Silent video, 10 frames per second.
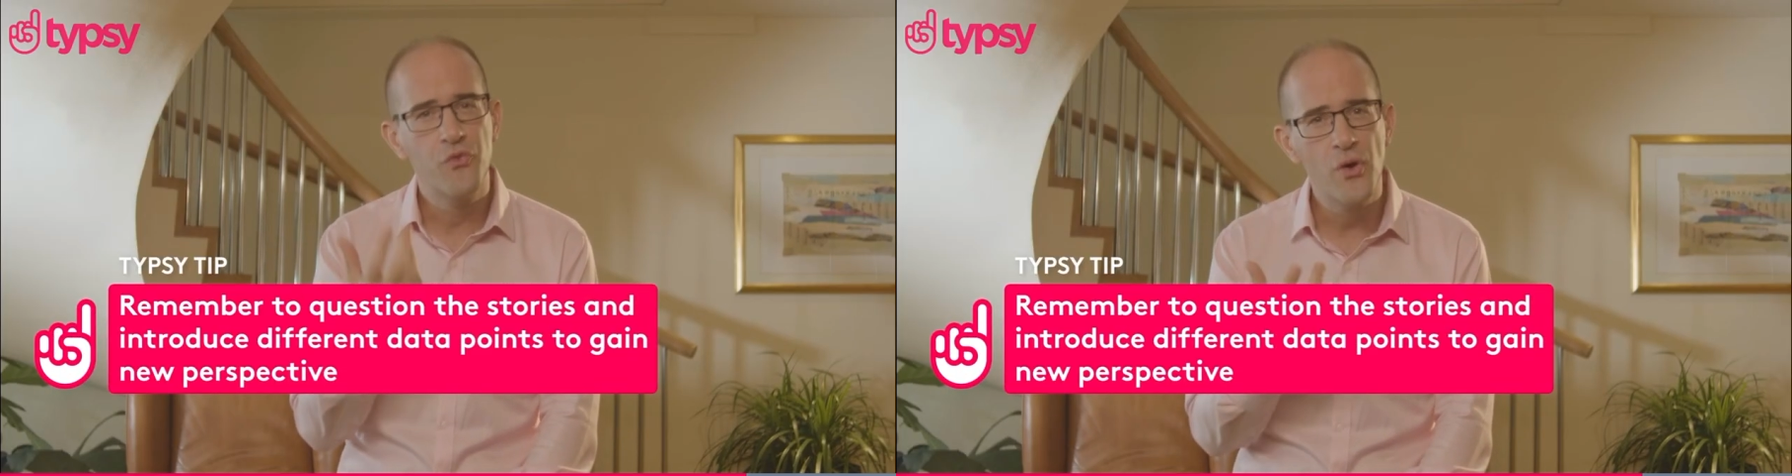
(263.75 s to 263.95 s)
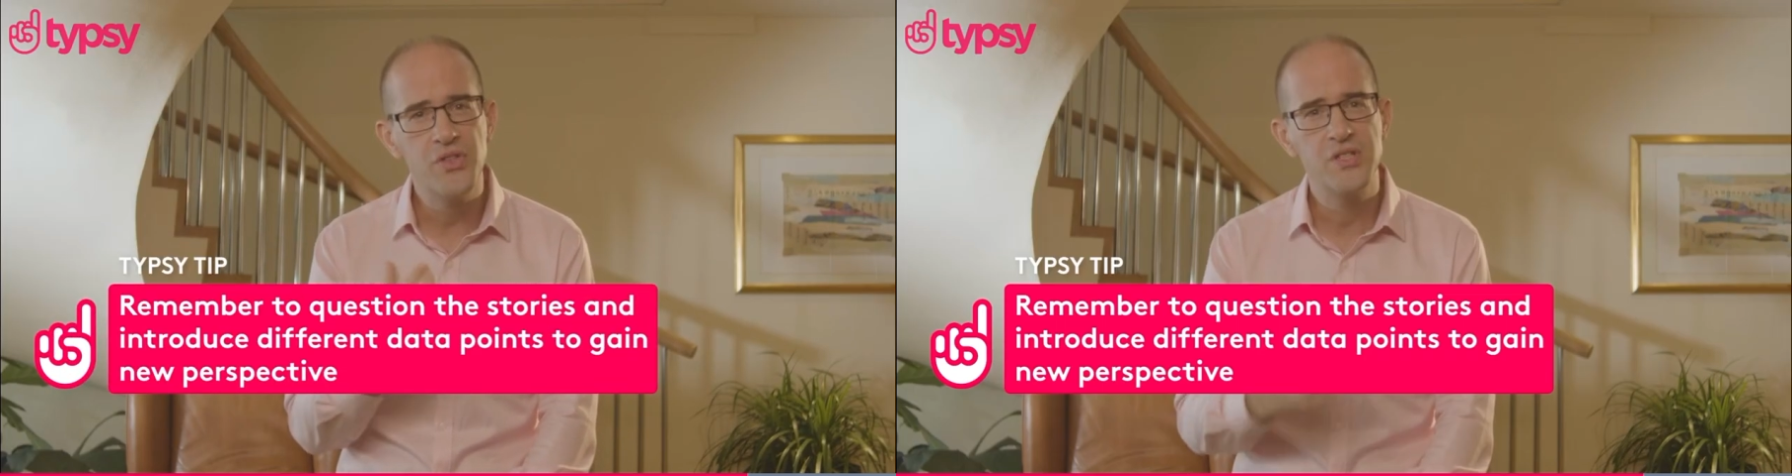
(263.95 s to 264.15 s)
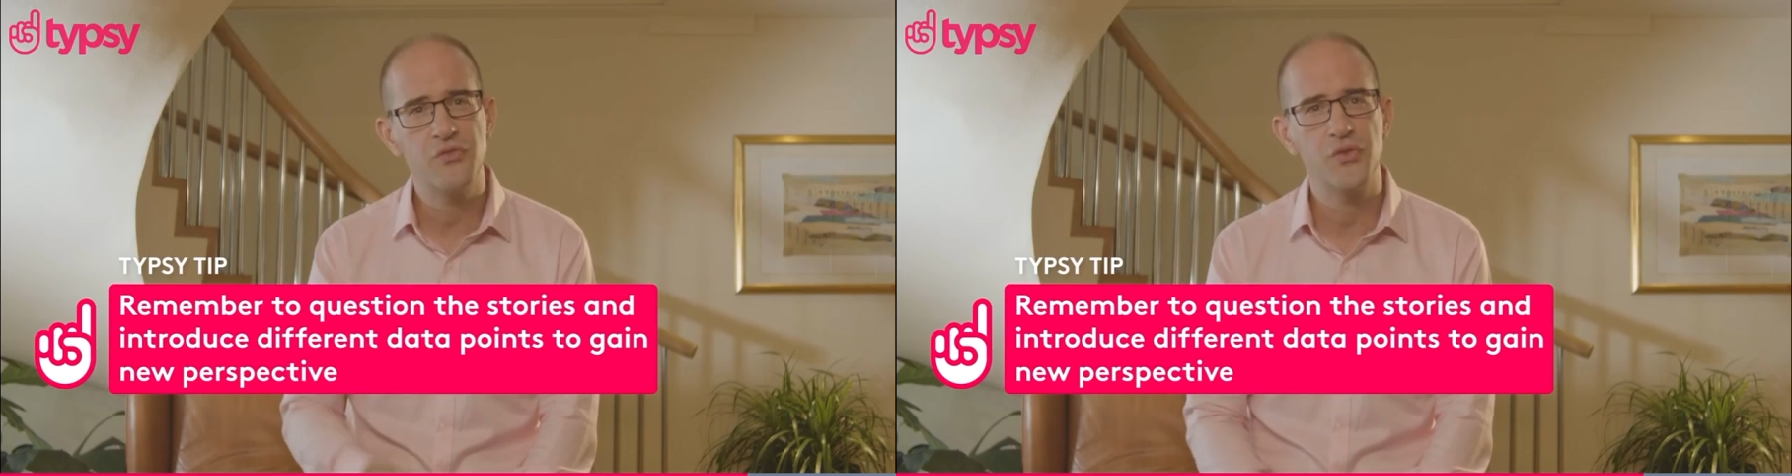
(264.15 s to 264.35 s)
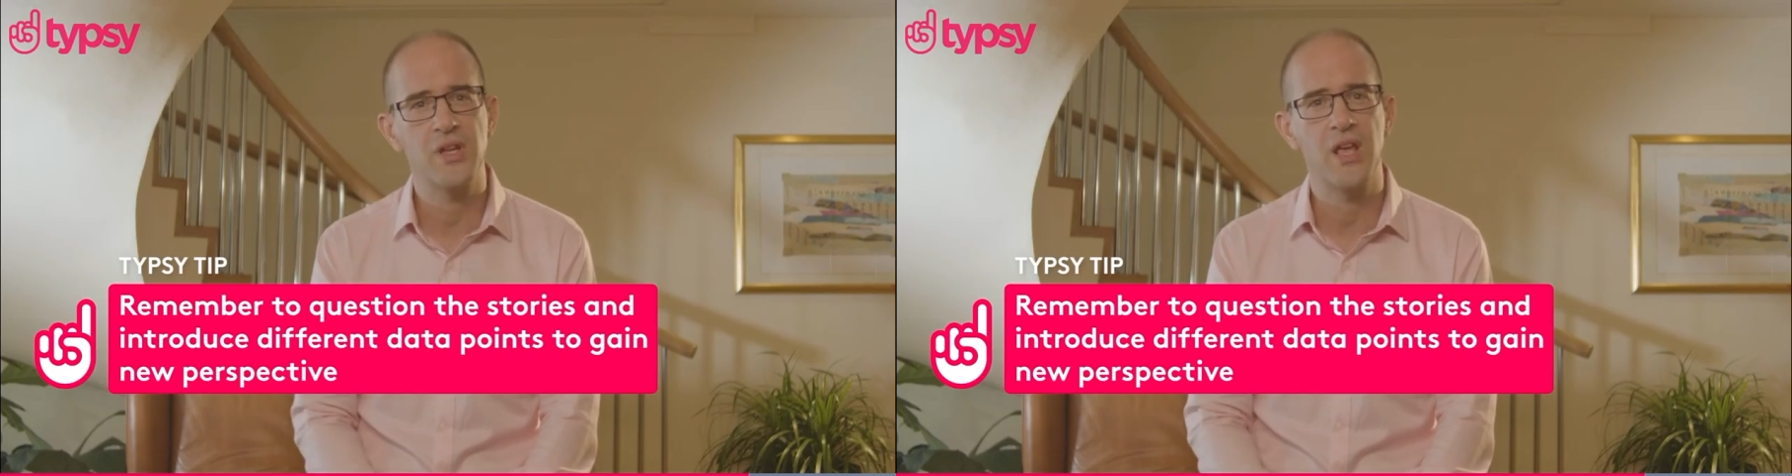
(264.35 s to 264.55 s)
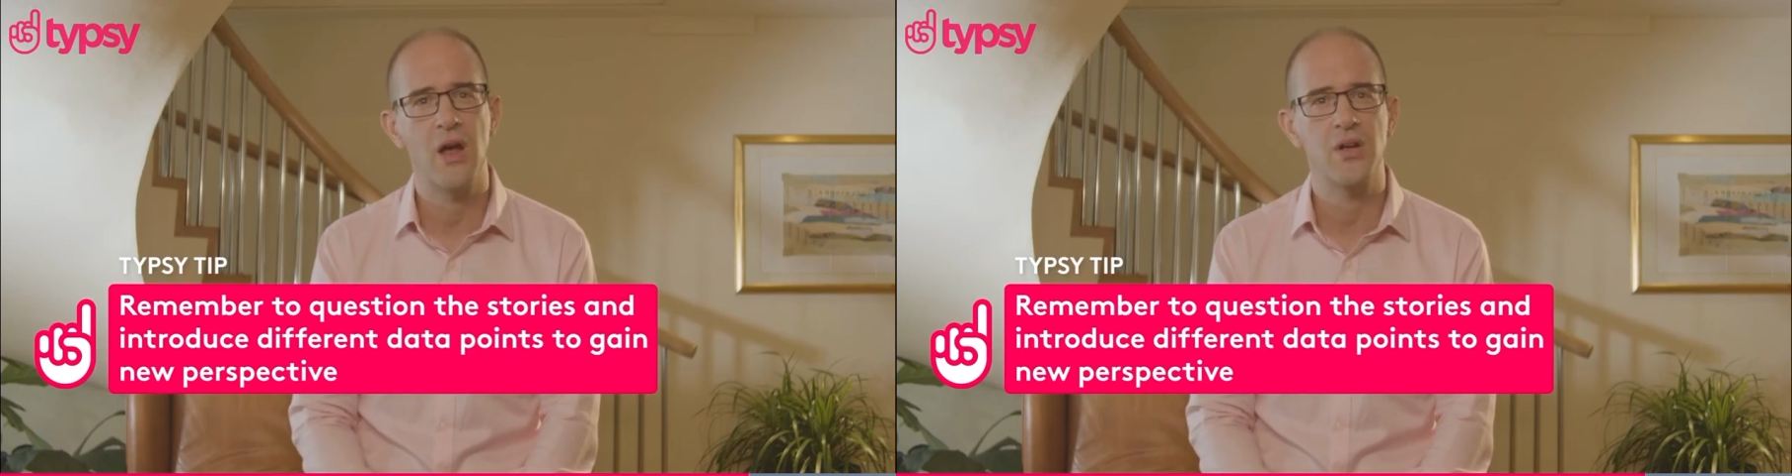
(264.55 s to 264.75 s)
for the
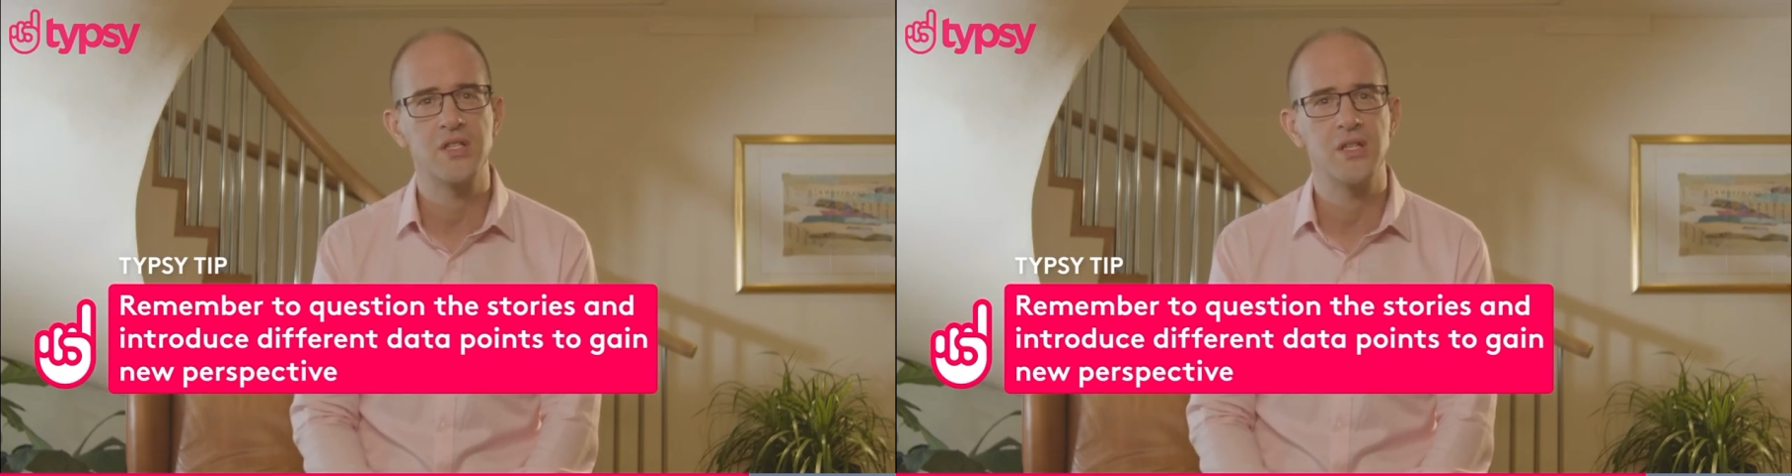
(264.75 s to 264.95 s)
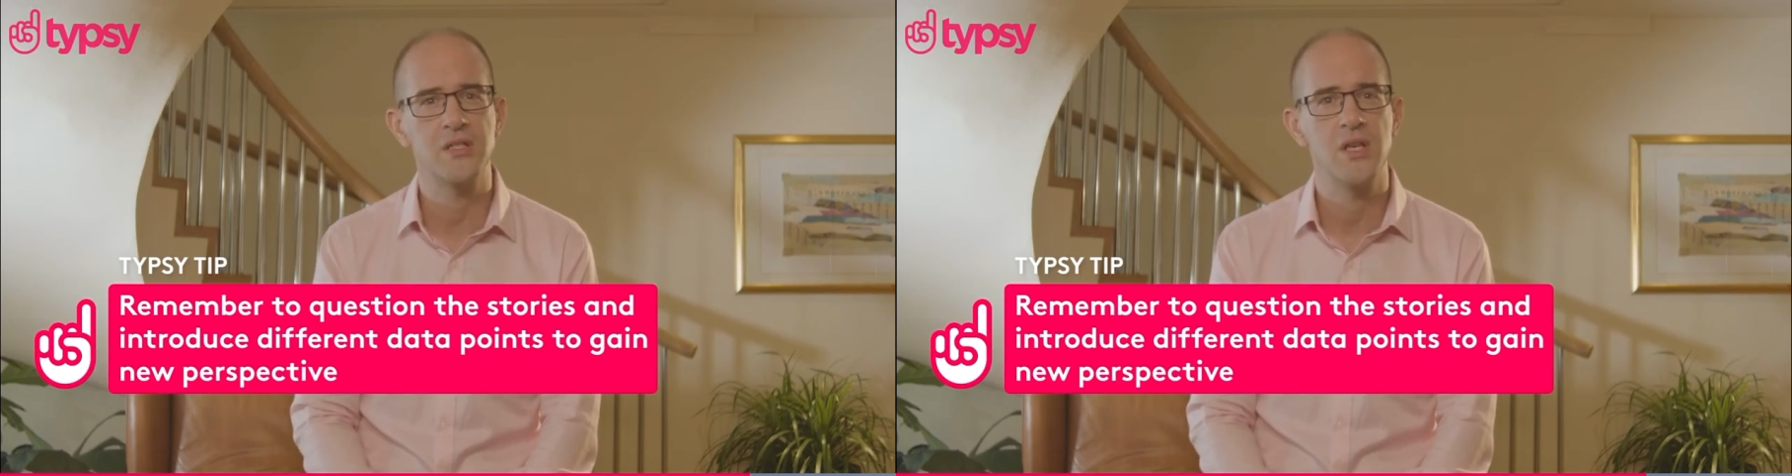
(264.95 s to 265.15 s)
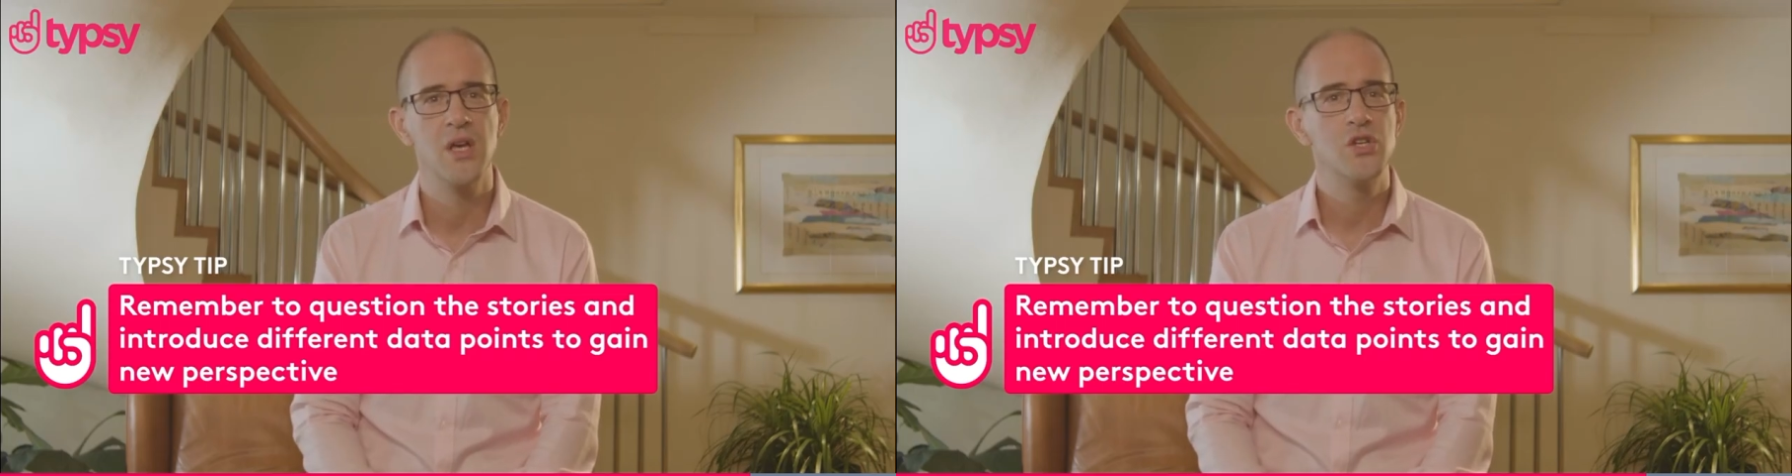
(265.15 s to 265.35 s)
different characters